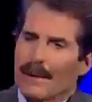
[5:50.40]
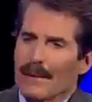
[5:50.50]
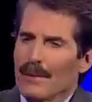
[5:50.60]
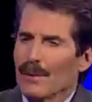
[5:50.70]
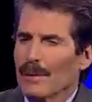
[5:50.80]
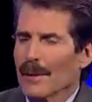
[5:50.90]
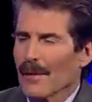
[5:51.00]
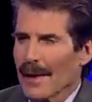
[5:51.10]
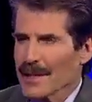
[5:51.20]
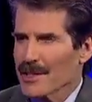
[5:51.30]
you know,
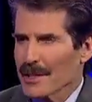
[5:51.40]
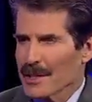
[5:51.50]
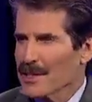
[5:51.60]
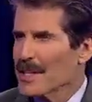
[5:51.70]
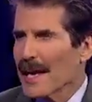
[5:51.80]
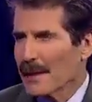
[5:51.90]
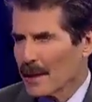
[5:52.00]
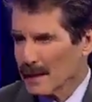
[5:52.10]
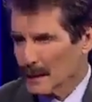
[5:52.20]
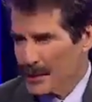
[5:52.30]
nuclear accidents,
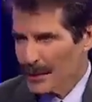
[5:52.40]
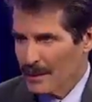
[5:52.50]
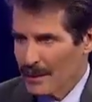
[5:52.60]
tanning lotion.